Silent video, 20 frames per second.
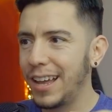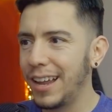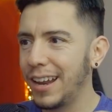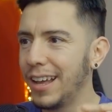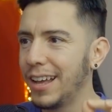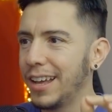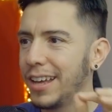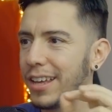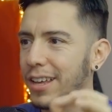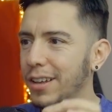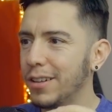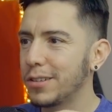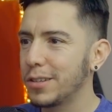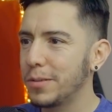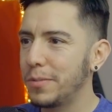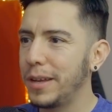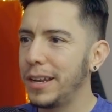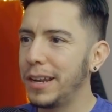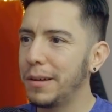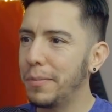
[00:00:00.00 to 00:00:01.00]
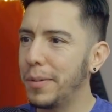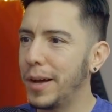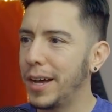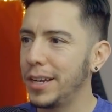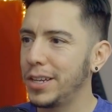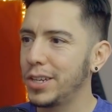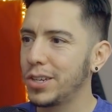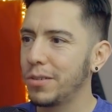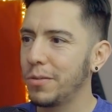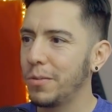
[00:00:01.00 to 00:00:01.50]
that he also made a
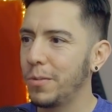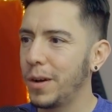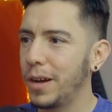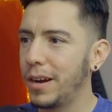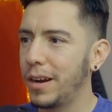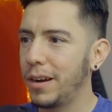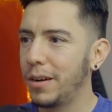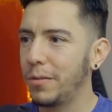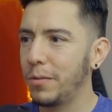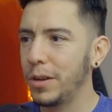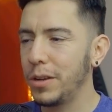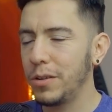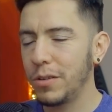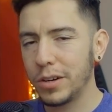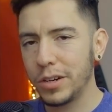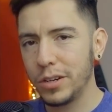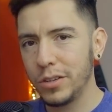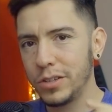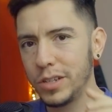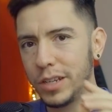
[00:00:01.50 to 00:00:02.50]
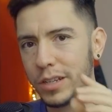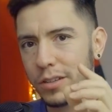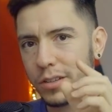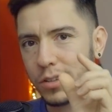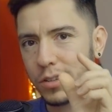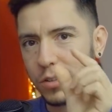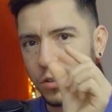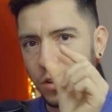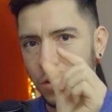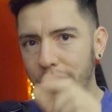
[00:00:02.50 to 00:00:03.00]
patch where when you're
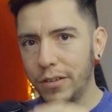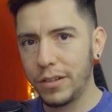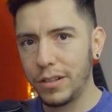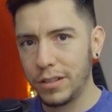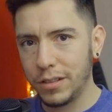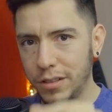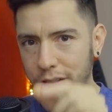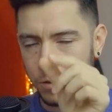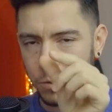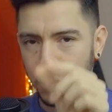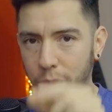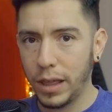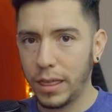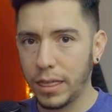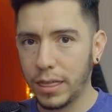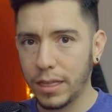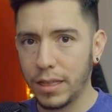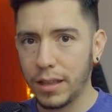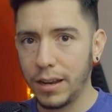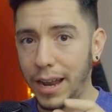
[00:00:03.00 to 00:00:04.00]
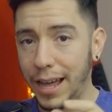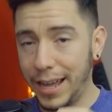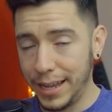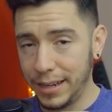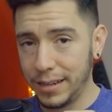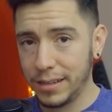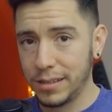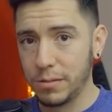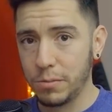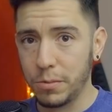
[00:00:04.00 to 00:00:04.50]
using double width
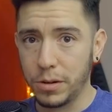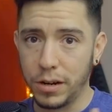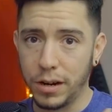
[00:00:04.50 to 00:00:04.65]
lines,